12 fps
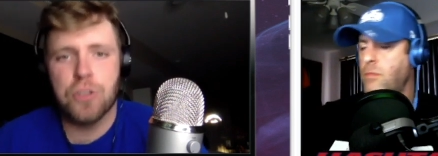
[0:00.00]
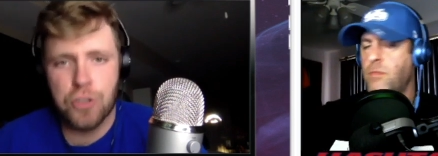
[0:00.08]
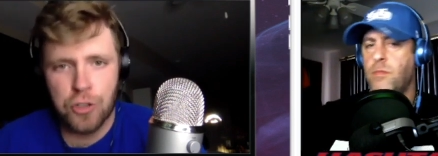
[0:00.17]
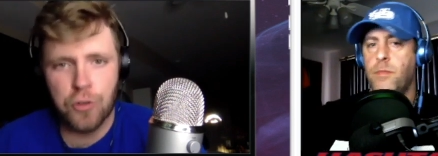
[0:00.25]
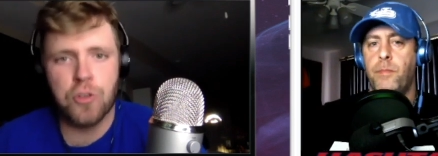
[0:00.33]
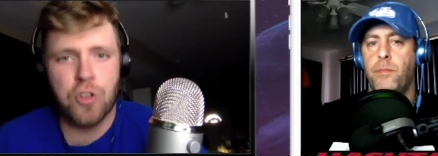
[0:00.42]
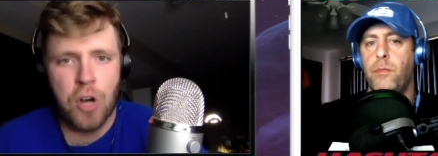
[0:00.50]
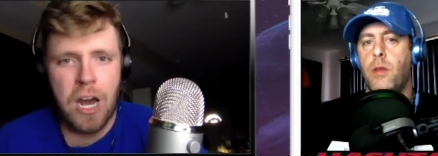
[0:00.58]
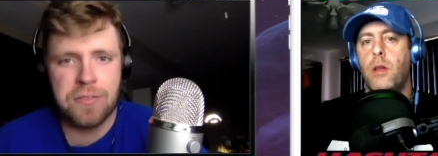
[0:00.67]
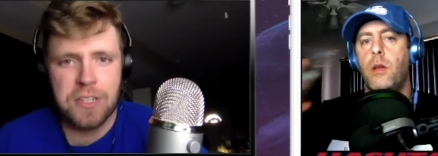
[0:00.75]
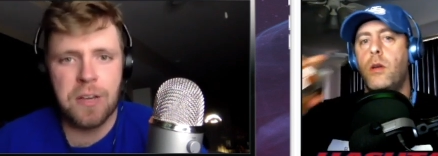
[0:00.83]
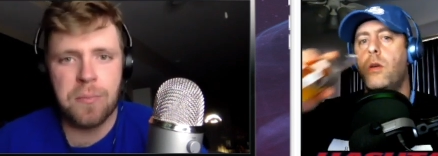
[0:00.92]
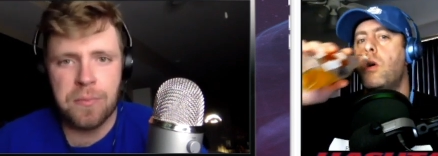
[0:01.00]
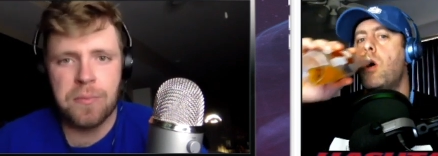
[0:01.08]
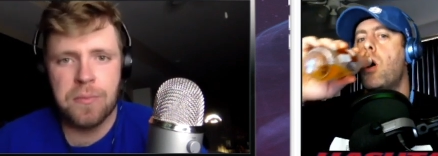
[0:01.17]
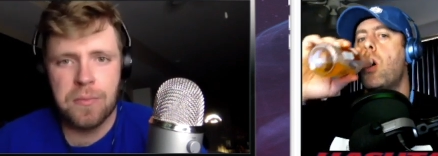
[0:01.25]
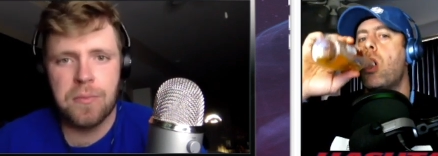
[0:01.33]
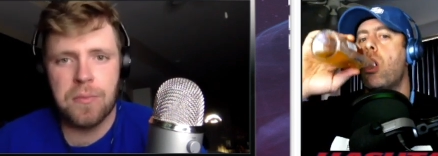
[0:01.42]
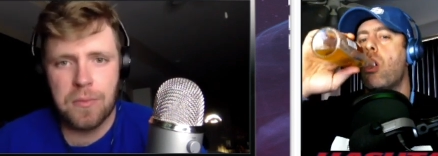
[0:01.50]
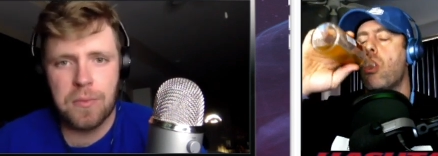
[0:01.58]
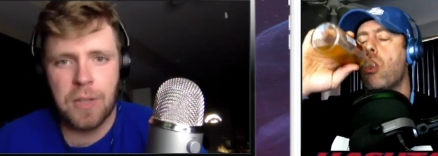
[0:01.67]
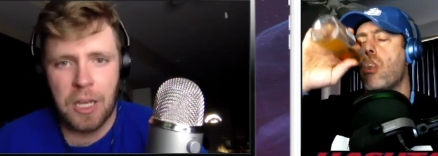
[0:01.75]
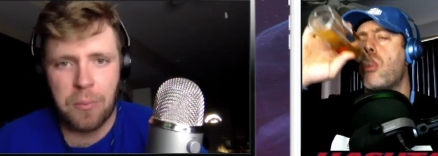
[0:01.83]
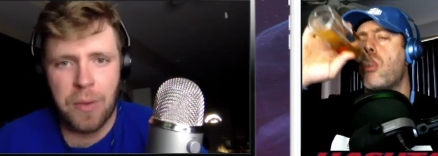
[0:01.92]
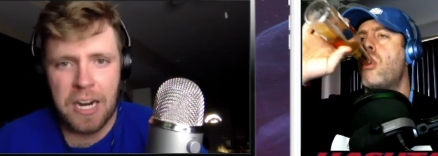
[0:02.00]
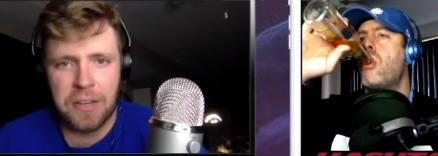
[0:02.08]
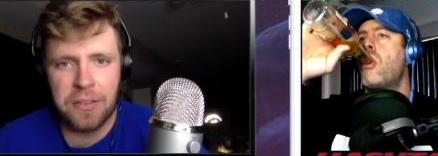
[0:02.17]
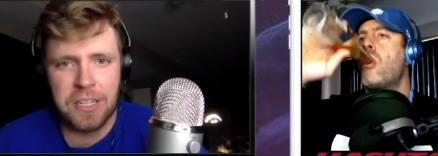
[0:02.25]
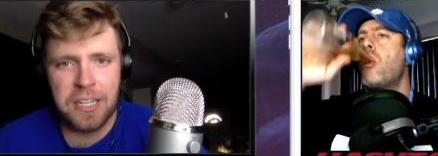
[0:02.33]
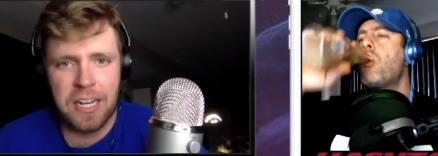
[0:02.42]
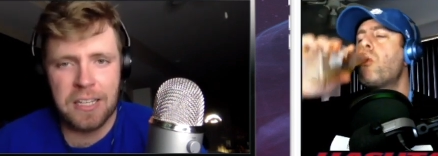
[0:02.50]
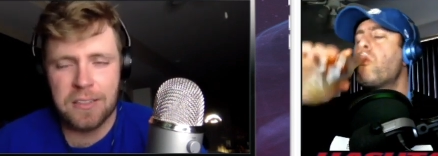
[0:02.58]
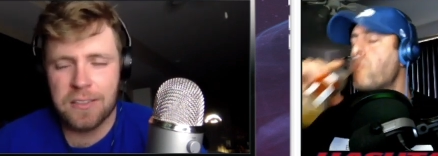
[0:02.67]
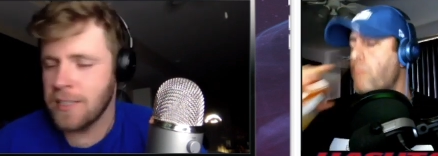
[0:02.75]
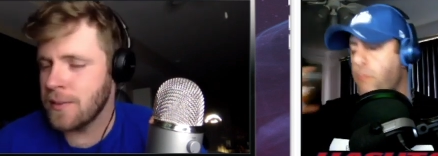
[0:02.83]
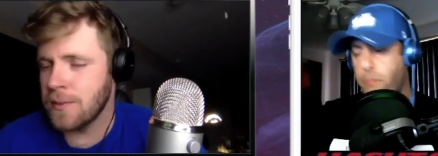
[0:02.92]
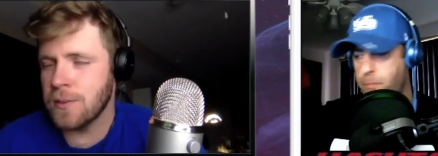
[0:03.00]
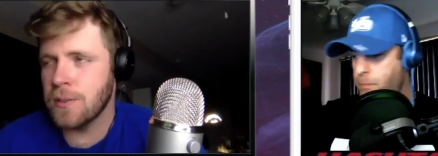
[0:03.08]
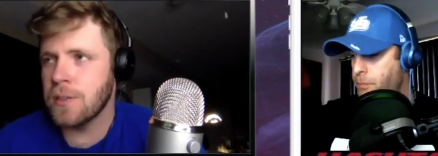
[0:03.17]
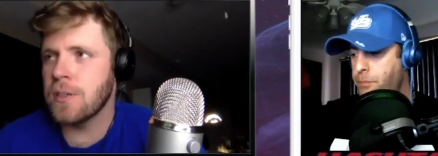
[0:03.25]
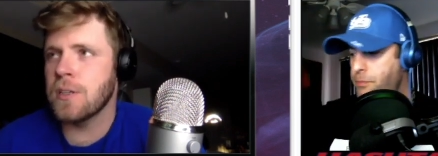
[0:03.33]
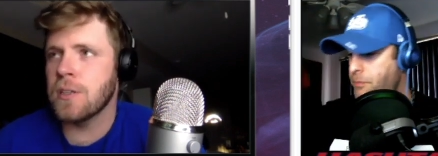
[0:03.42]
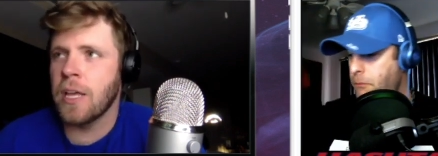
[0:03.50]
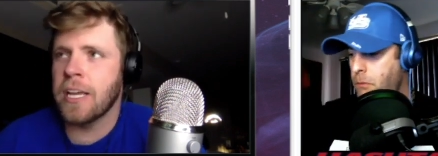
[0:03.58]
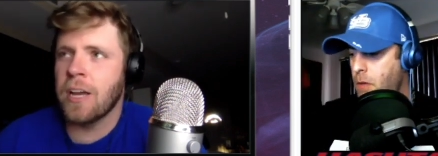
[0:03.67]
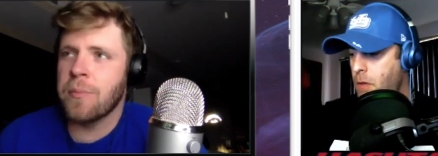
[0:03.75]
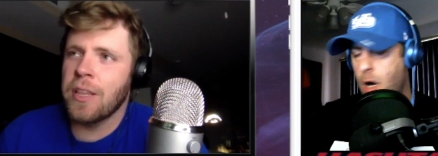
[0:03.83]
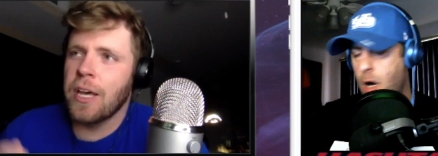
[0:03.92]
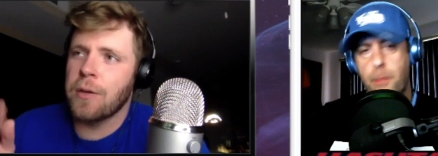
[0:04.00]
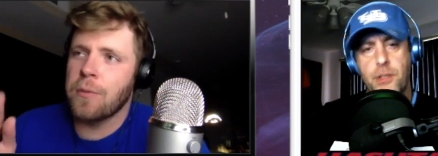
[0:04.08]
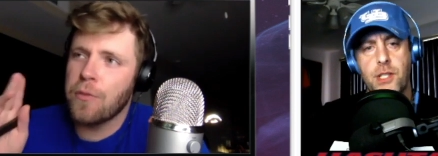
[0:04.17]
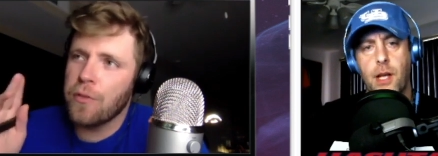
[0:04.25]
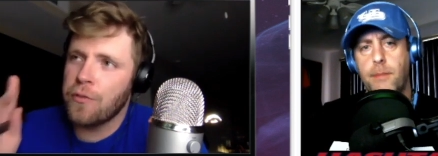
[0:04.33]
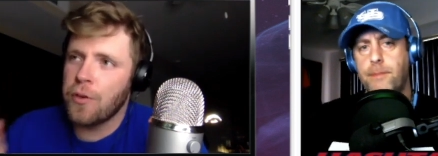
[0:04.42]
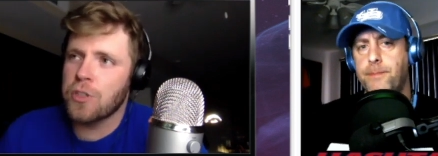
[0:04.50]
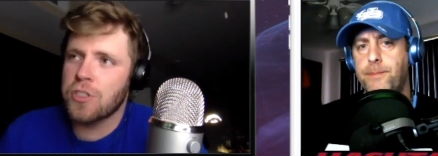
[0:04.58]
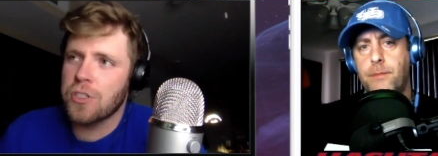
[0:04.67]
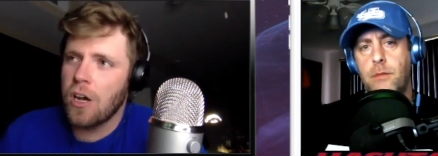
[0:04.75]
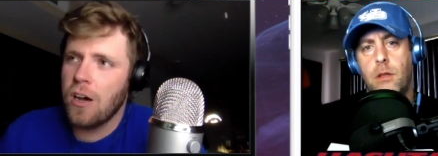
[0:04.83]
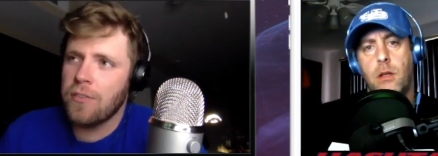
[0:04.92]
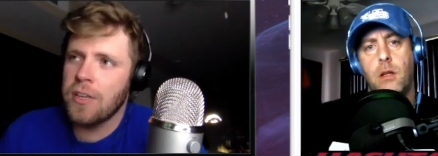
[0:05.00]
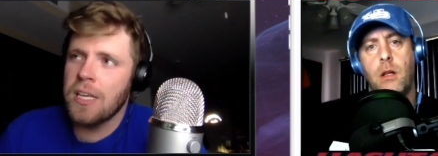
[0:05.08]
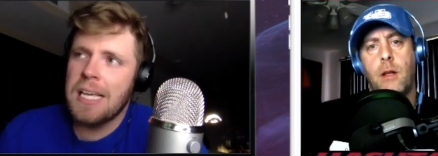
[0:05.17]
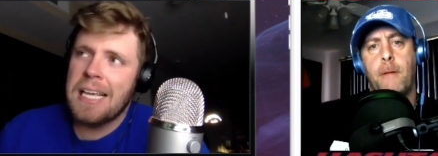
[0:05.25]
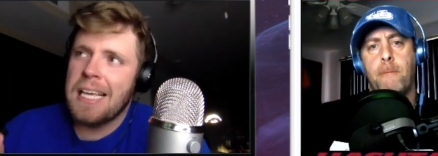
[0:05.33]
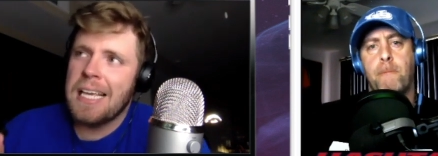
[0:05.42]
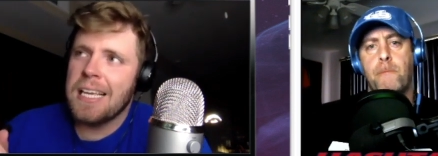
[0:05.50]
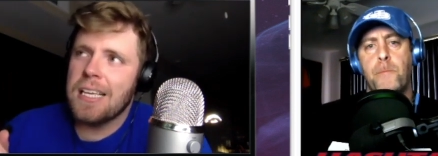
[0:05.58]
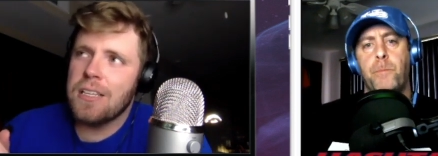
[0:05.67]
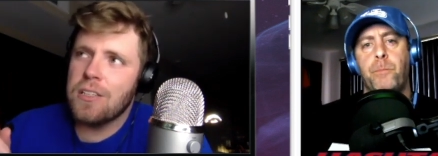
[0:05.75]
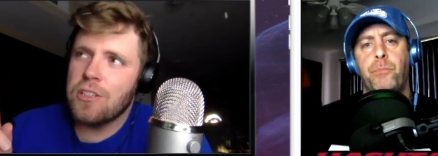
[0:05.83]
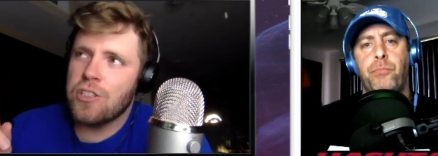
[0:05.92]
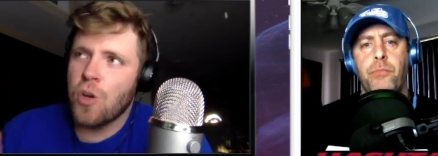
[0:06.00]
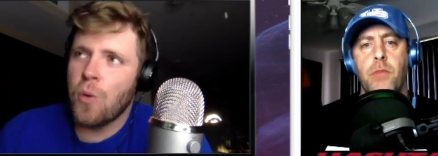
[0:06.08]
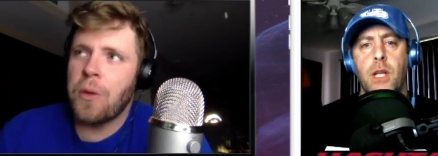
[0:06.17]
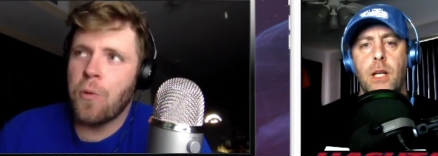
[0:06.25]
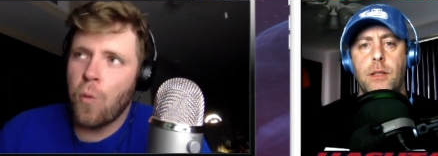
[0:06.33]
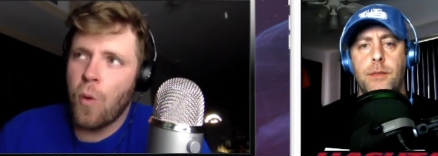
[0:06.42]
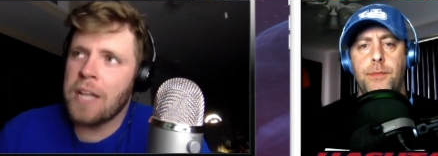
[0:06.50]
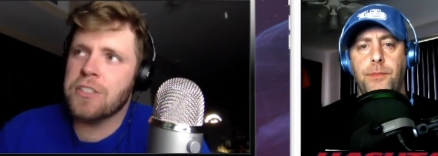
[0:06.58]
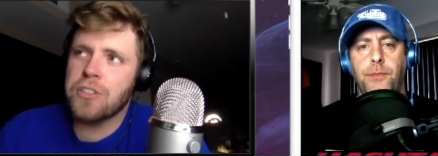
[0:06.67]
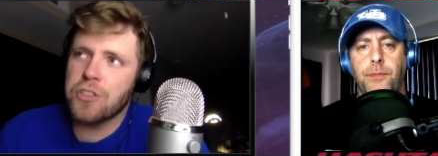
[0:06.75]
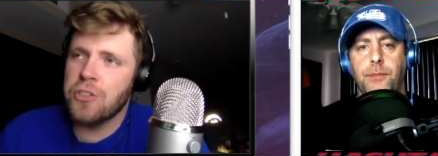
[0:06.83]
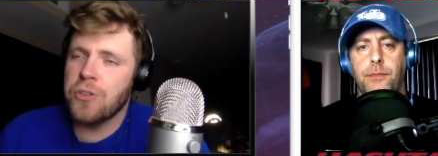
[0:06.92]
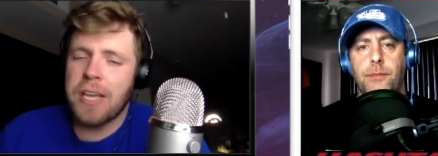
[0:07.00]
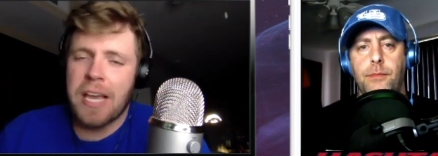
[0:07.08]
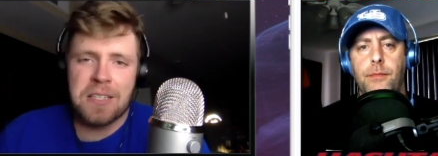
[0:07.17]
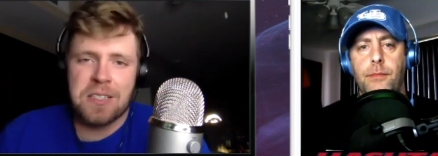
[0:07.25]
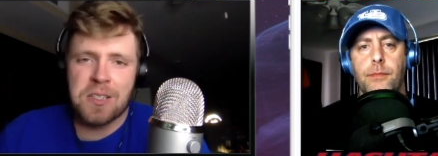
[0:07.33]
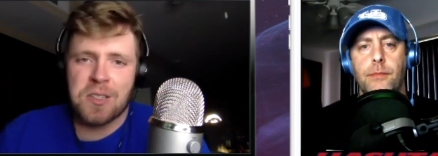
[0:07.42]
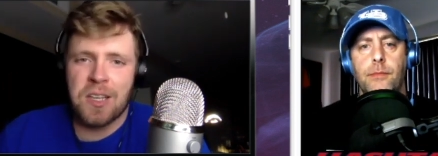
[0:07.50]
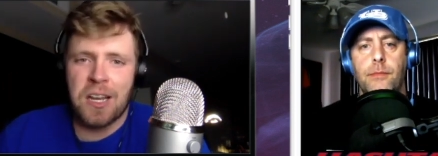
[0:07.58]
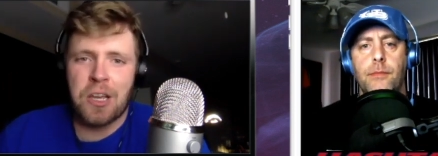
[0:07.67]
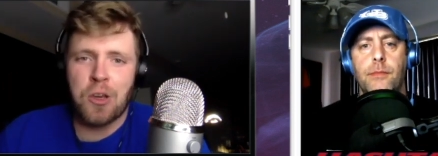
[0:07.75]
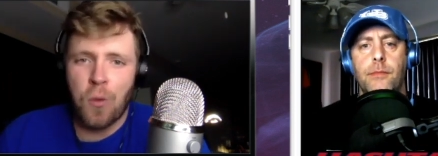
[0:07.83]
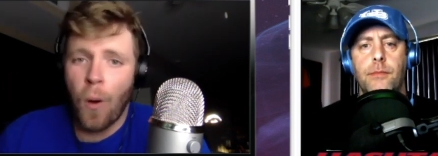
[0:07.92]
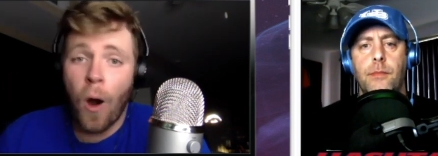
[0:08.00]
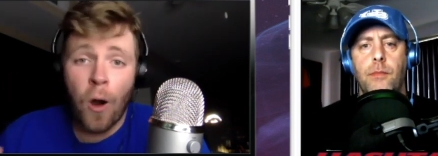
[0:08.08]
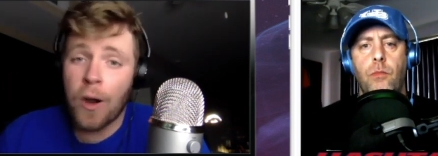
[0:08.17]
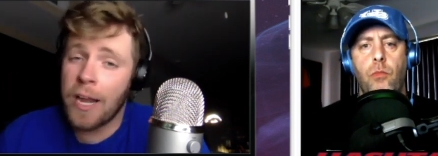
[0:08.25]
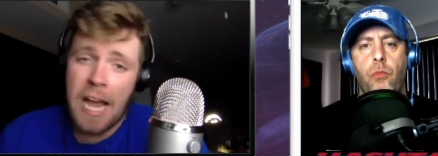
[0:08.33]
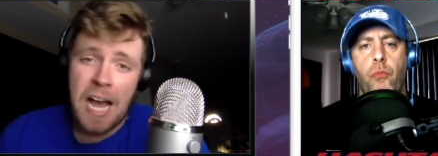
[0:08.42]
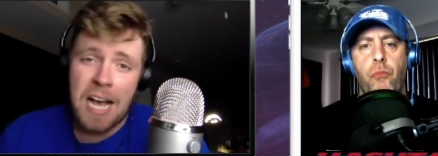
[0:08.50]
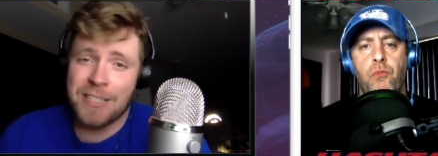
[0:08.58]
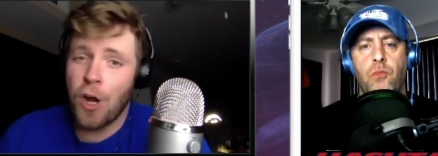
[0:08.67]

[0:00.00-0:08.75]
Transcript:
Speaker 1: to draft him Mm-mm. like back in the day. Like I mean, 100%. like first off so we went to Kansas City, who already has